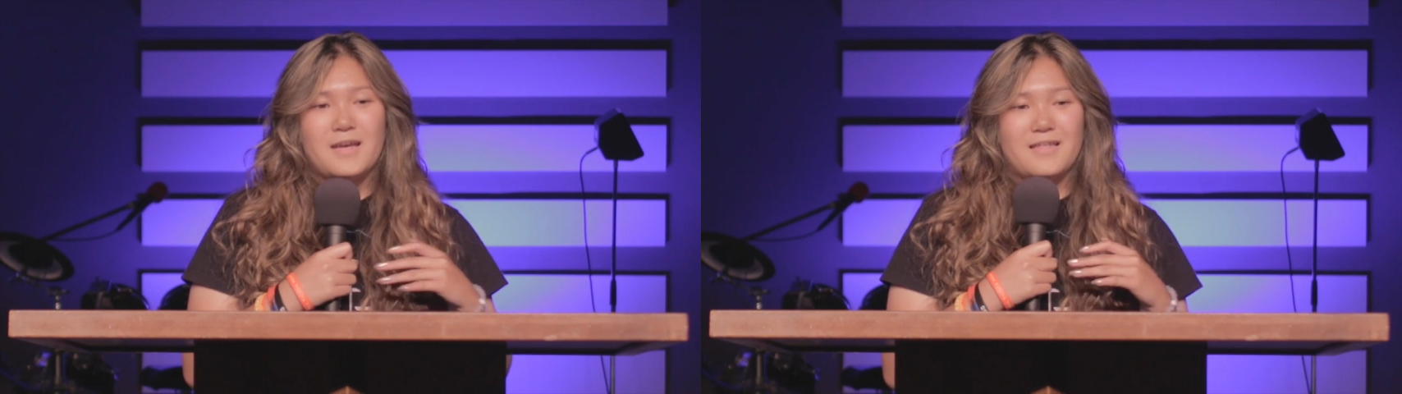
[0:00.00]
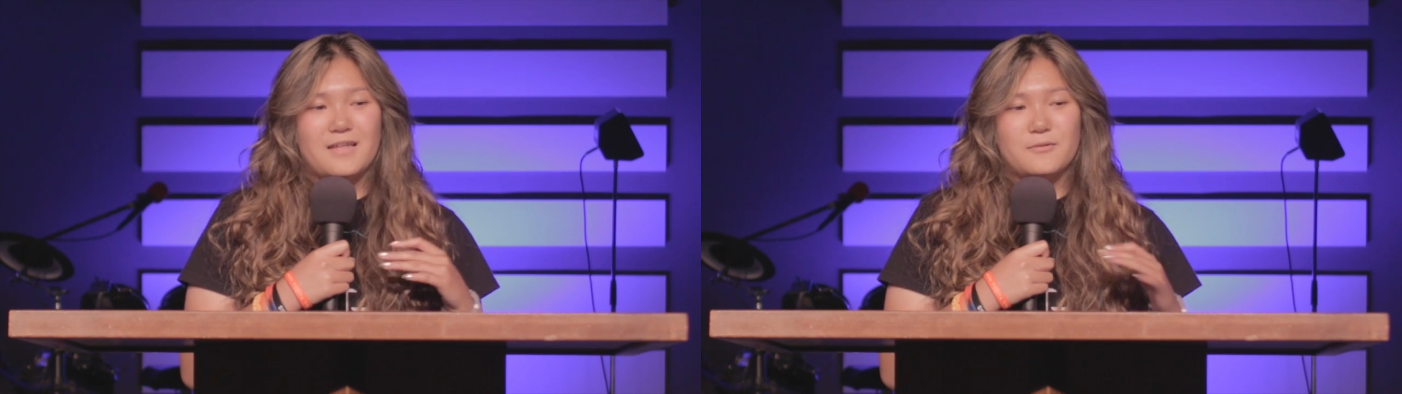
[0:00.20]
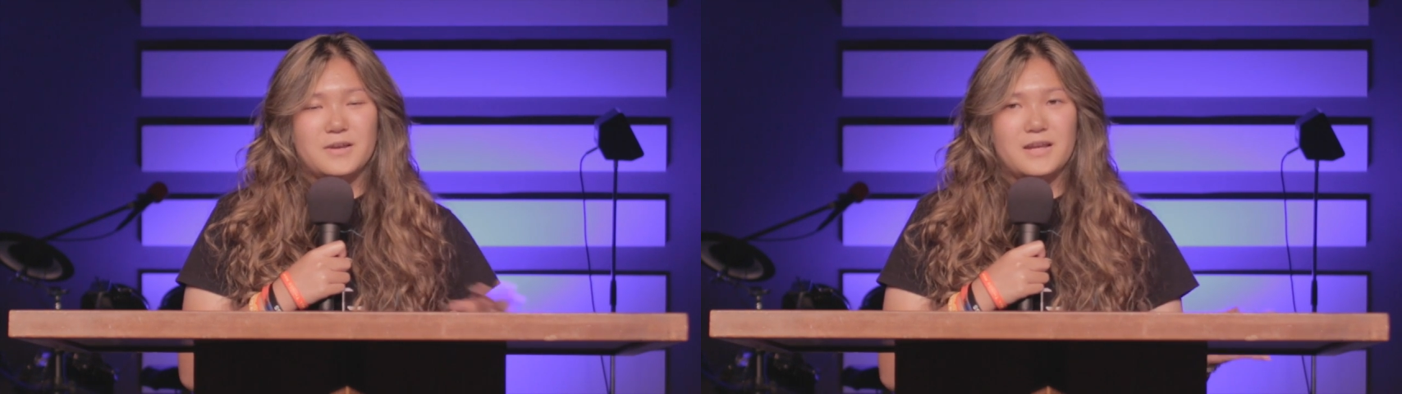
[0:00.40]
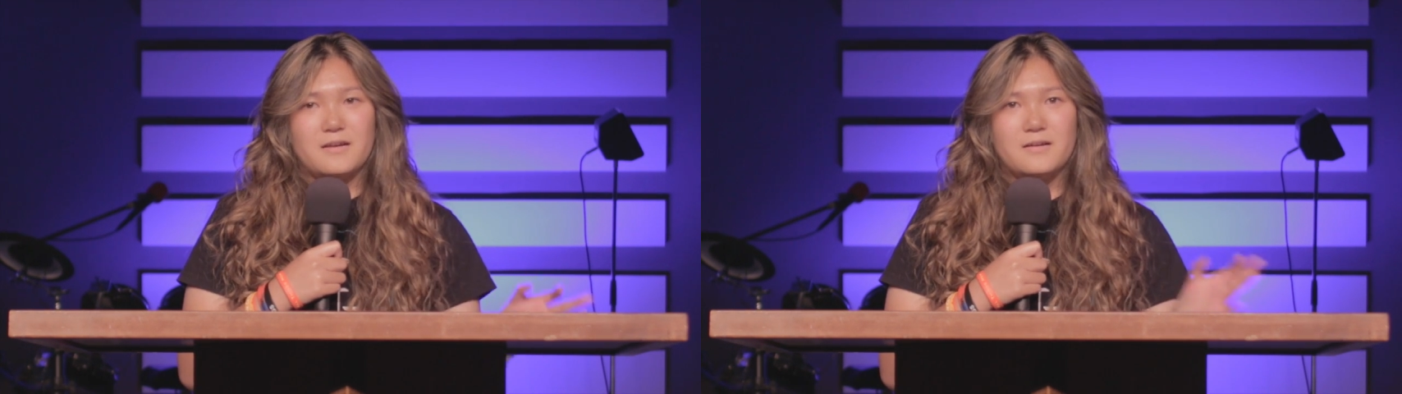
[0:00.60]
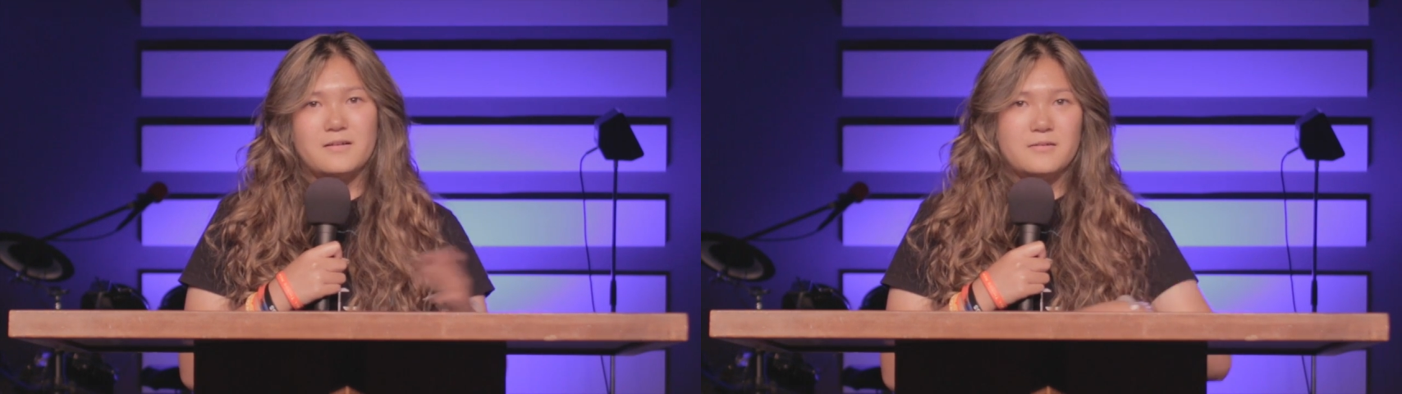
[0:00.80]
And then
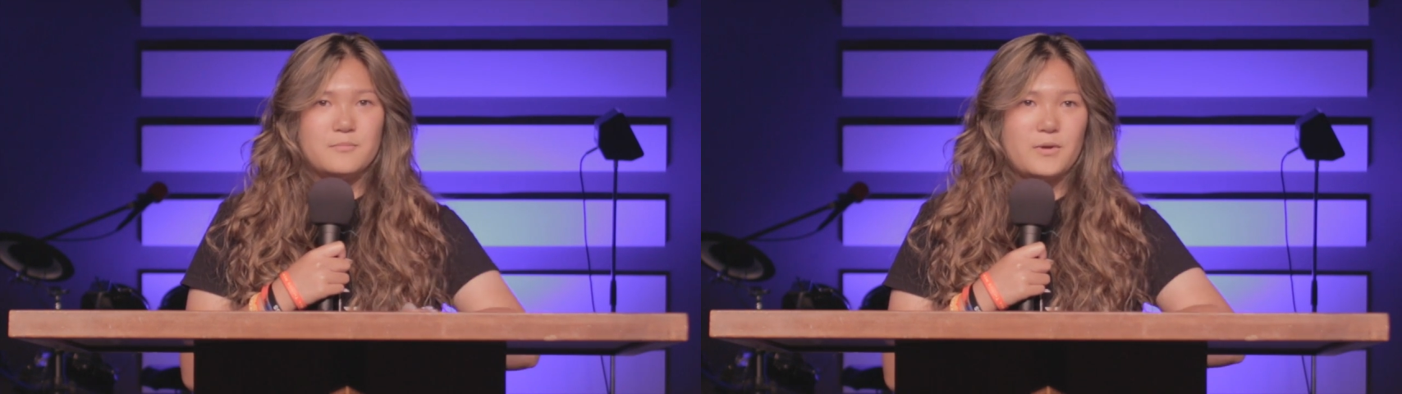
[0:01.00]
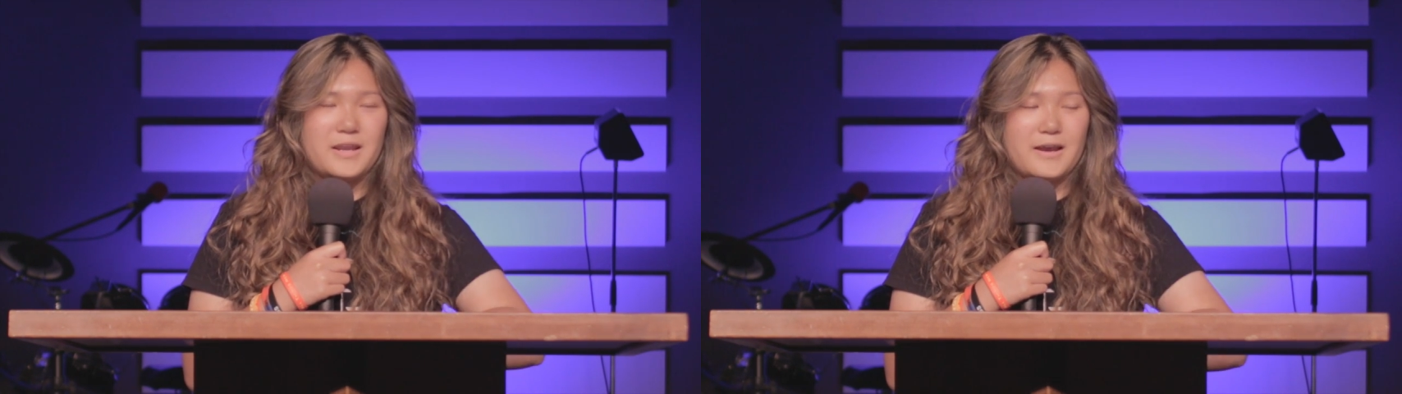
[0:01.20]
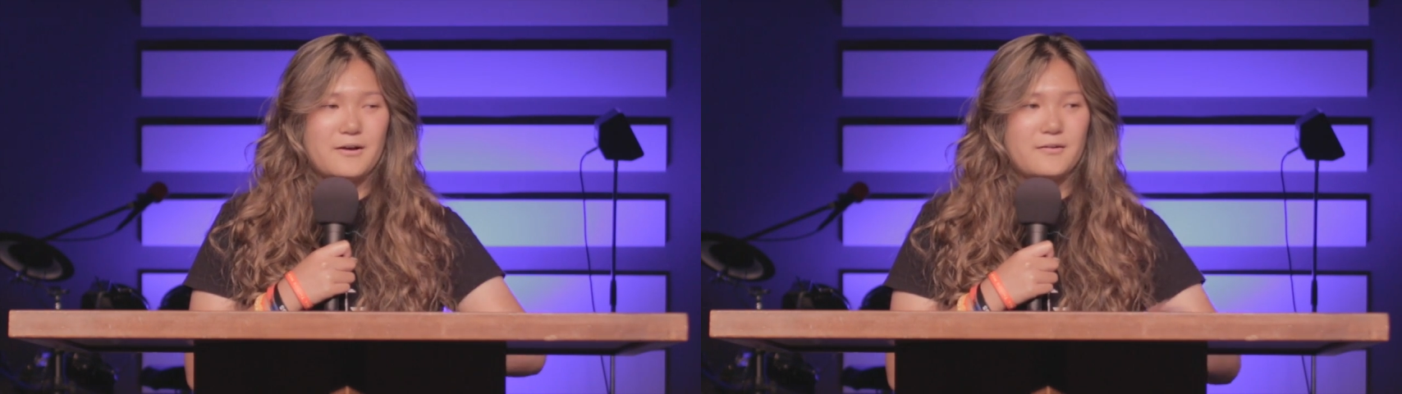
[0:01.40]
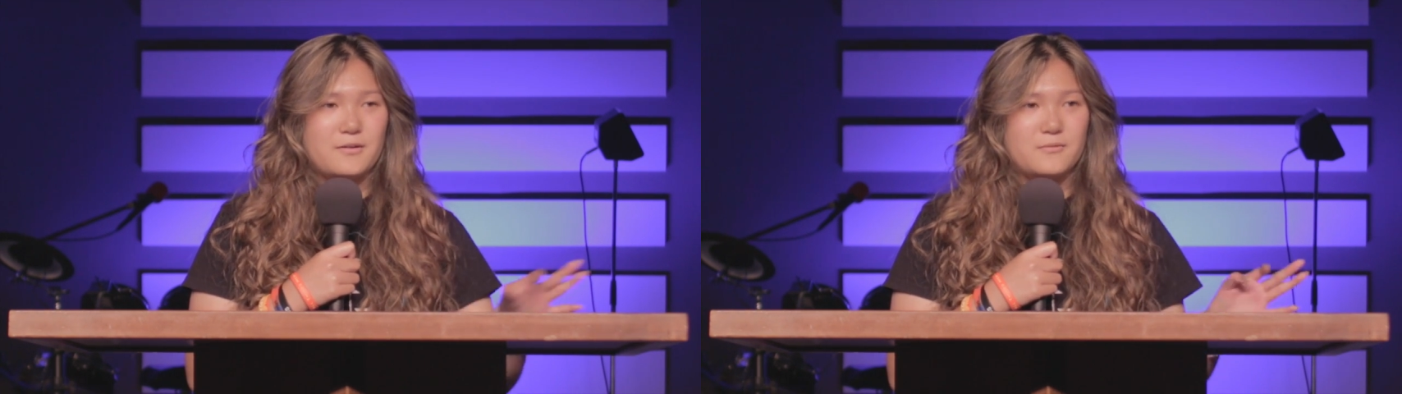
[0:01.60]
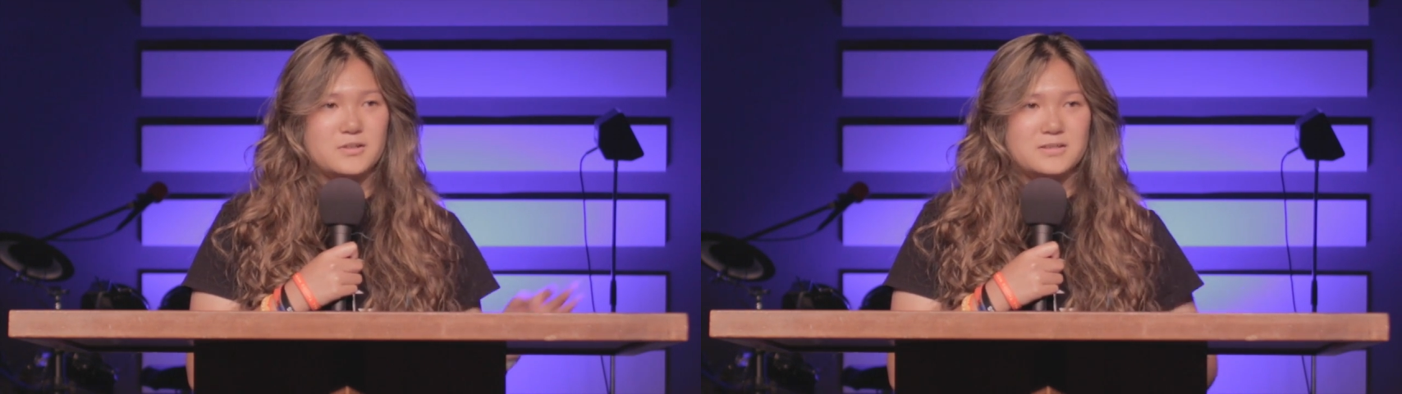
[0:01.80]
we break out
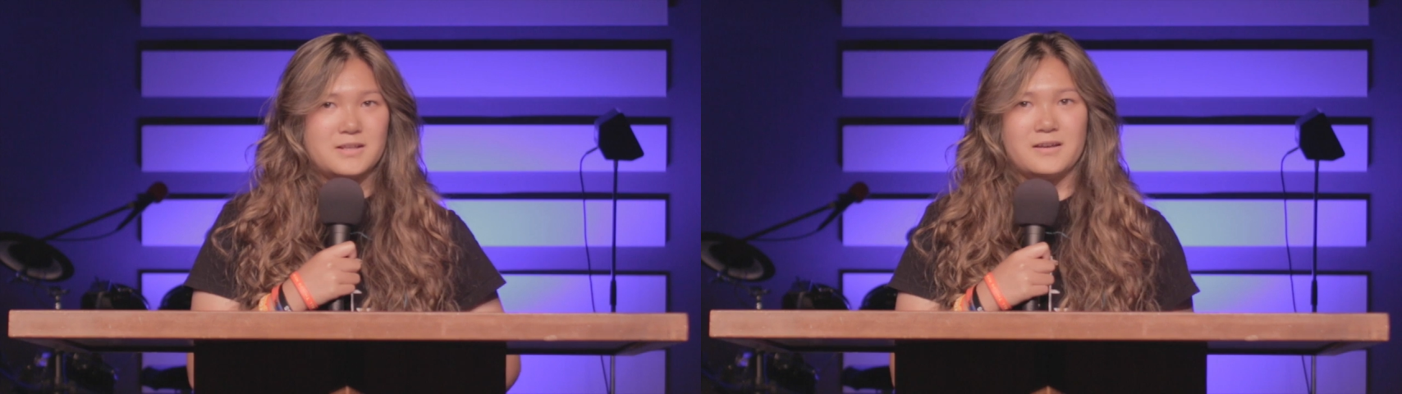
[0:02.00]
and we're just